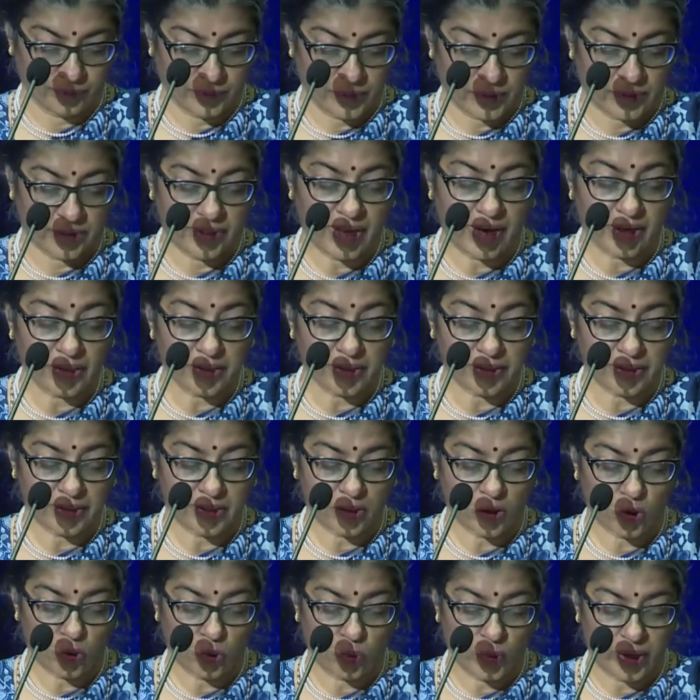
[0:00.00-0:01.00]

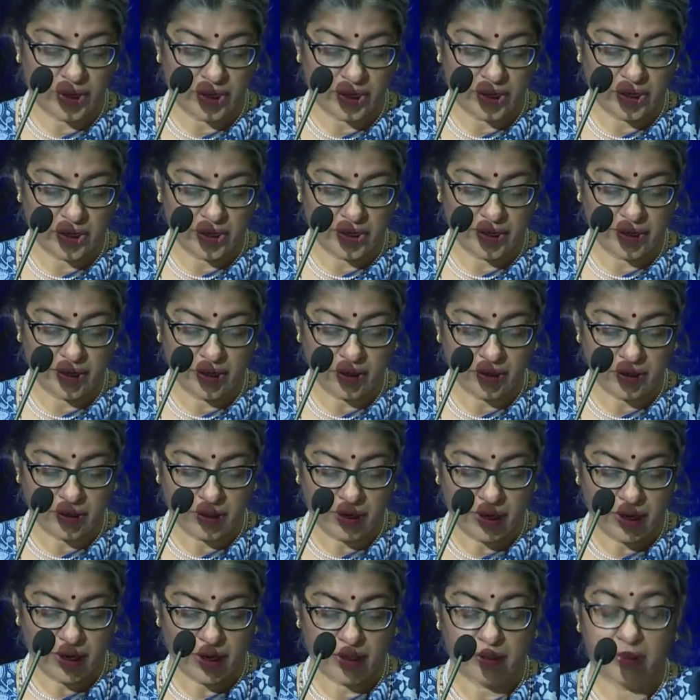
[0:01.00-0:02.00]
Thus, when India
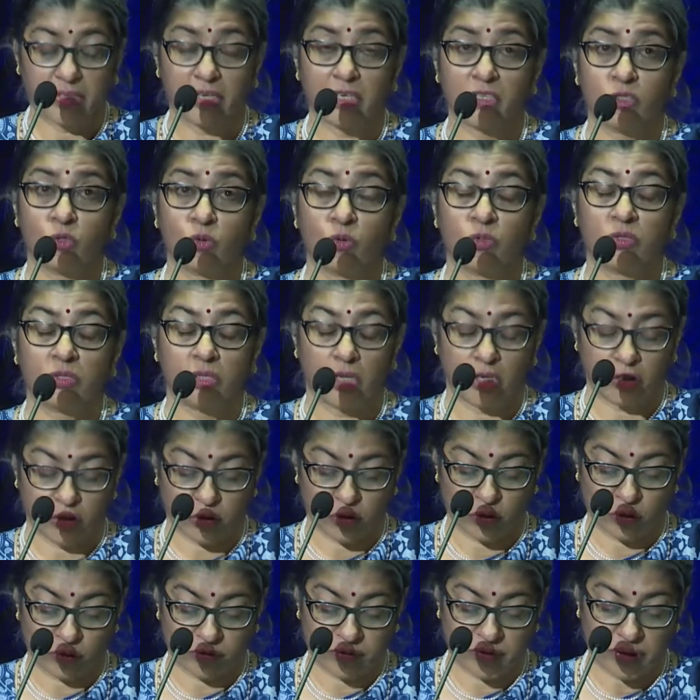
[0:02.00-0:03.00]
and the
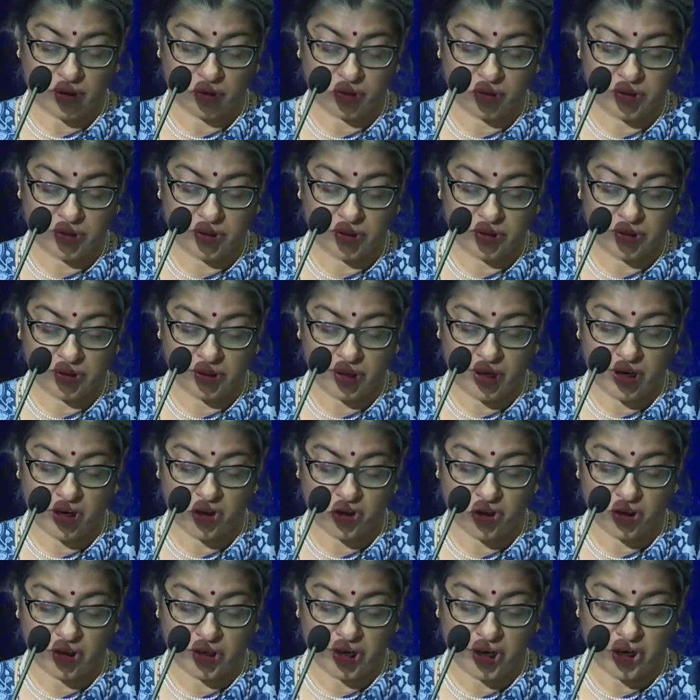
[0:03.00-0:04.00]
Association of Southeast
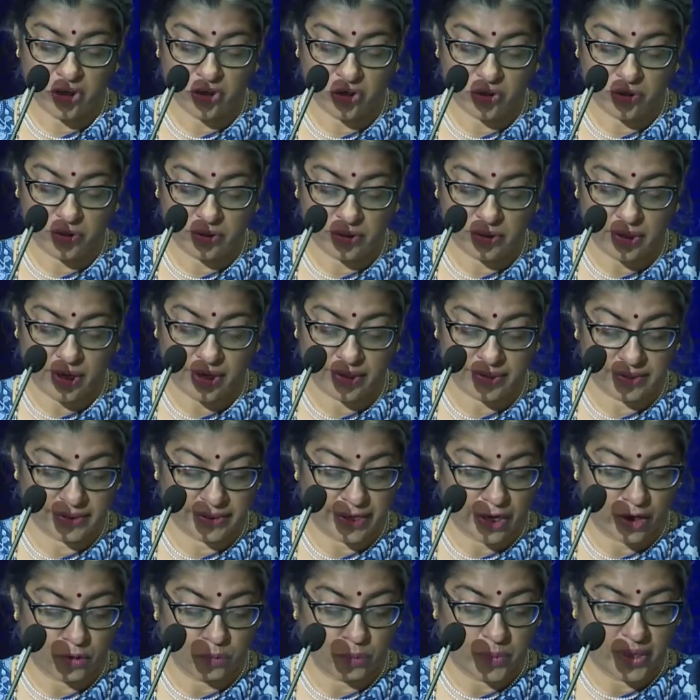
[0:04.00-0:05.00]
Asian Nations,
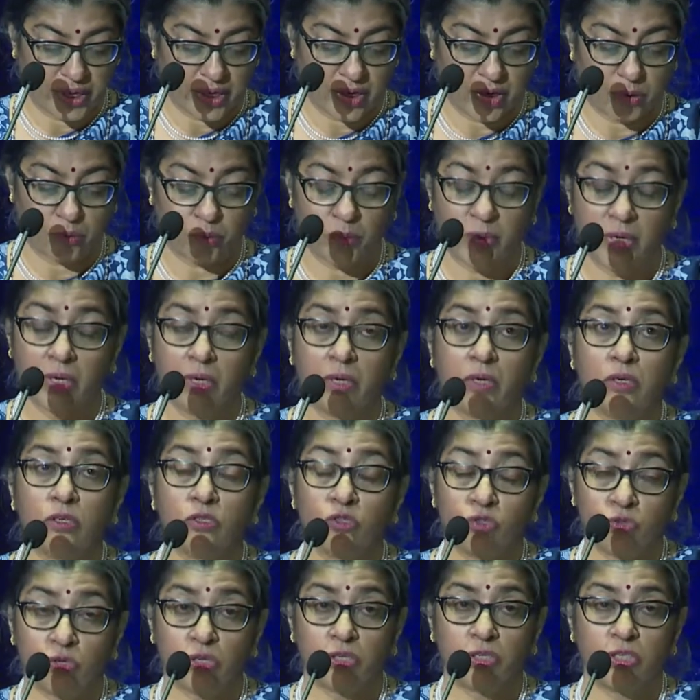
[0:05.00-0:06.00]
ASEAN, became
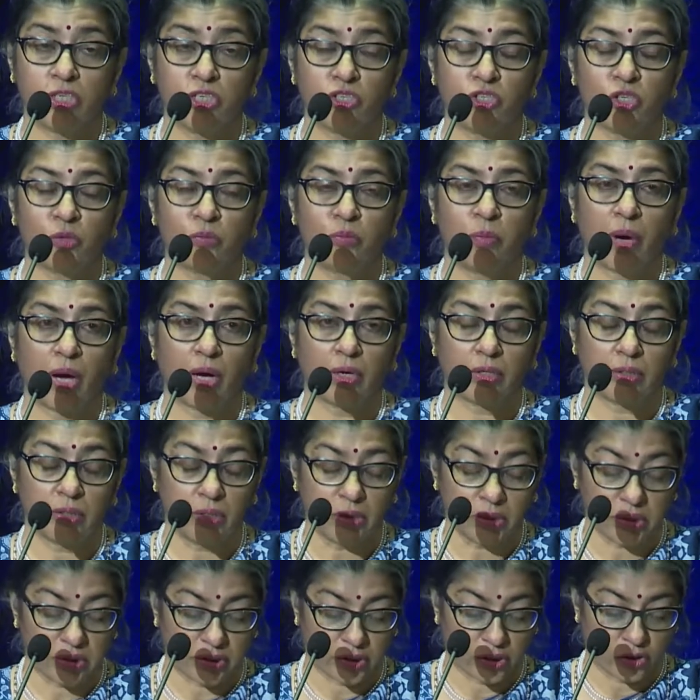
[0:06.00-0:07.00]
strategic
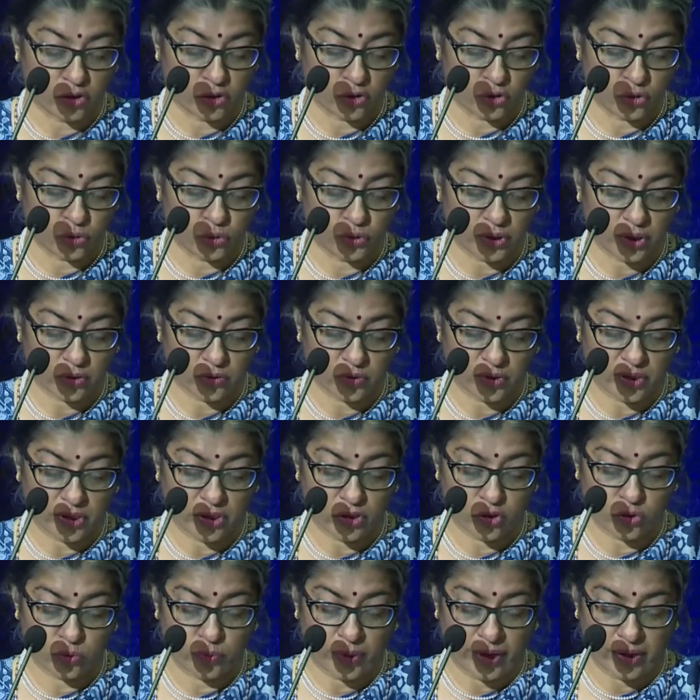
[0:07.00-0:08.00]
partners in
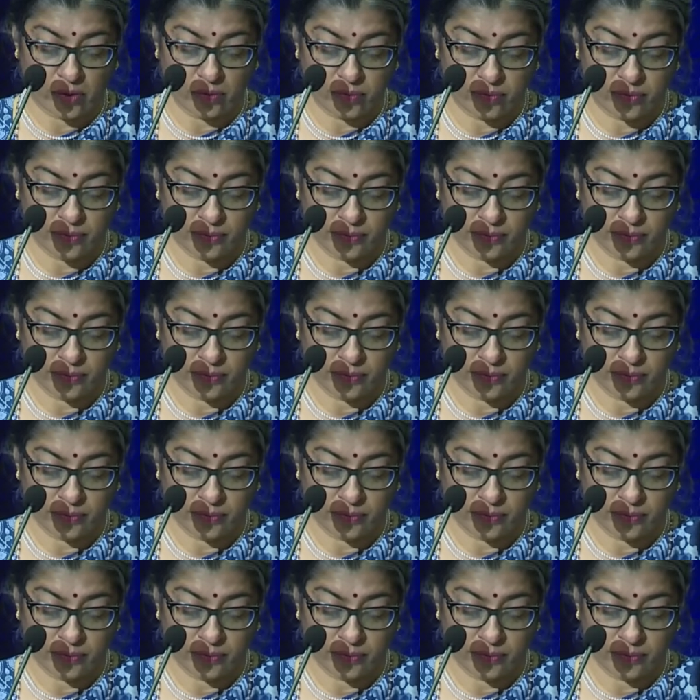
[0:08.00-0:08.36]
2012,